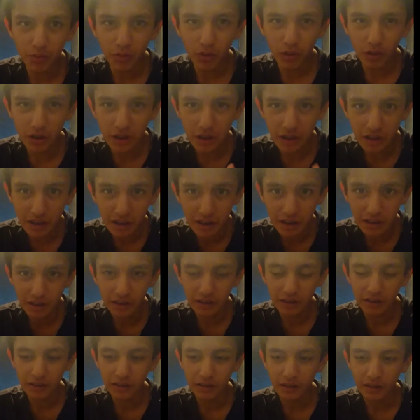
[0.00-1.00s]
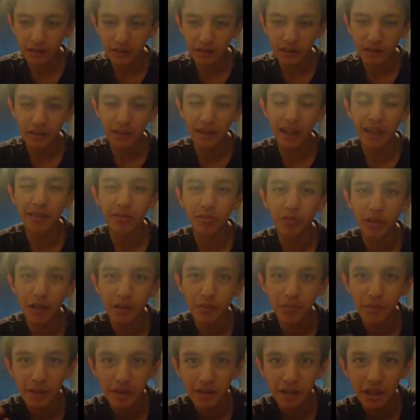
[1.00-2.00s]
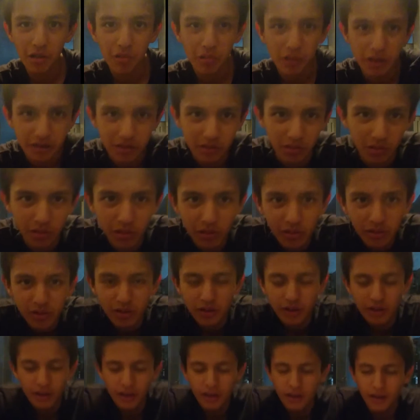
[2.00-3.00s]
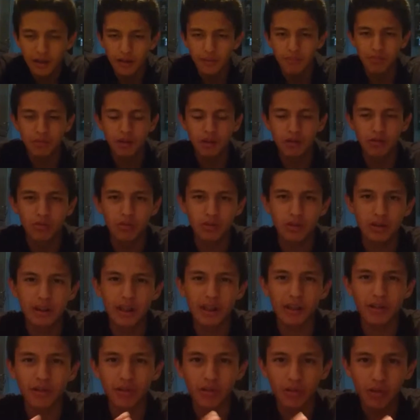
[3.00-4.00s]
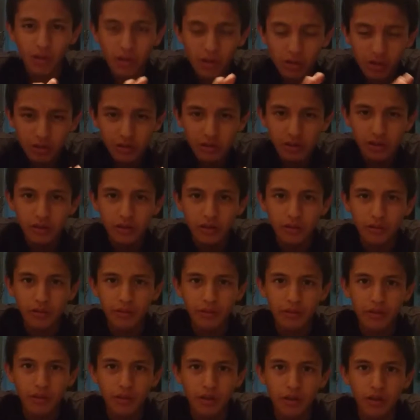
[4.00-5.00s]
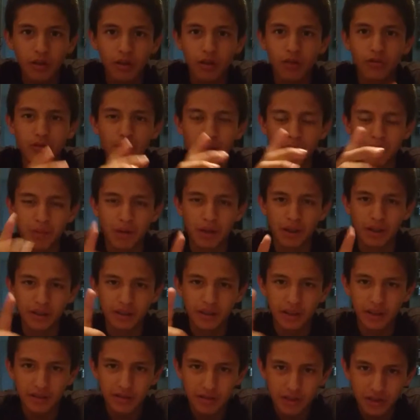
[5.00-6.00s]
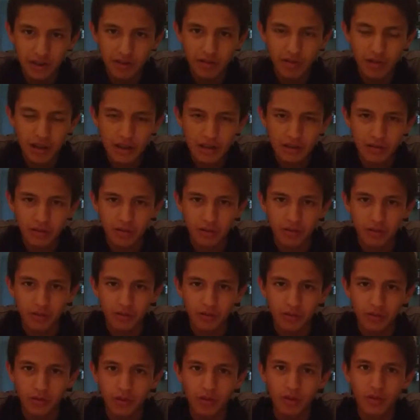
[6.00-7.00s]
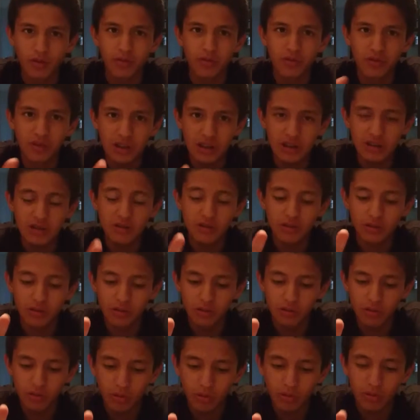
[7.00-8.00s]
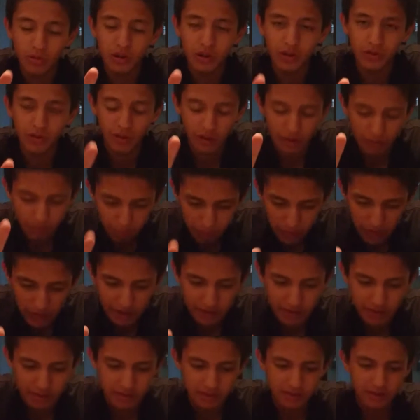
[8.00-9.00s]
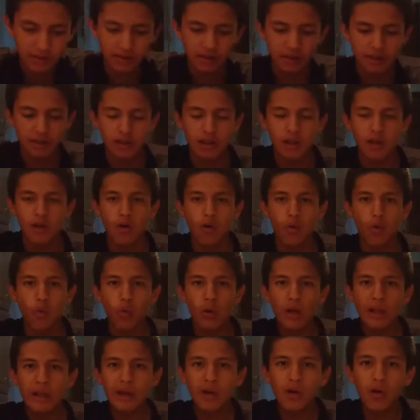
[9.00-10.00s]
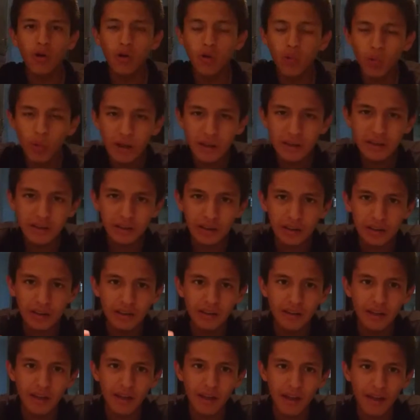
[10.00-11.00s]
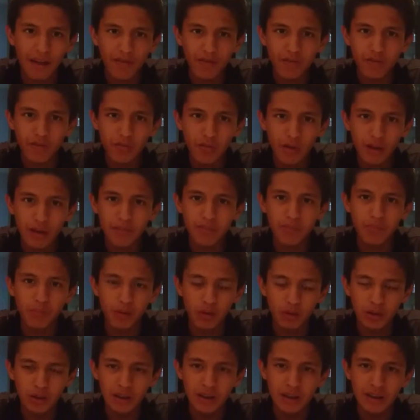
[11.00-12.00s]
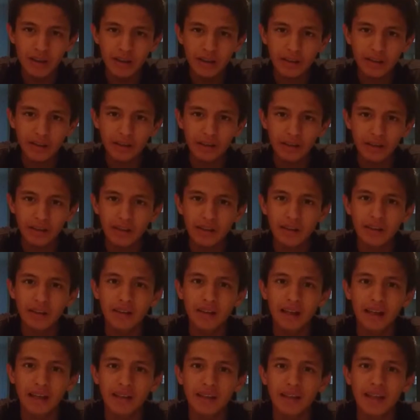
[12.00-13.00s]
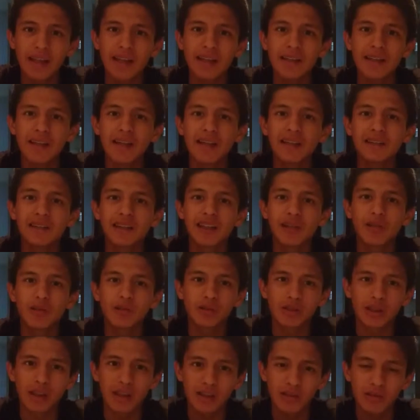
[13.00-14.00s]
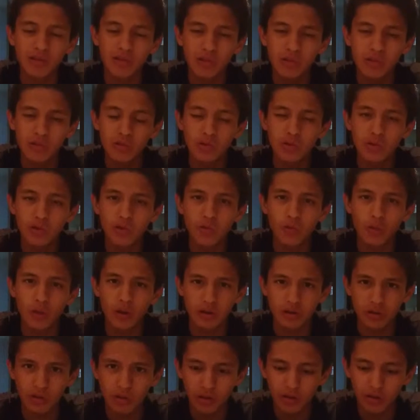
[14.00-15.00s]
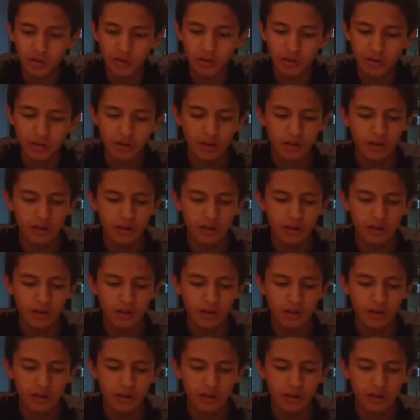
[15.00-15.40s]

progeny, that will be the result between the cross of the parental generation of these two different plants. We always in the F1 progeny get an heterozygous result,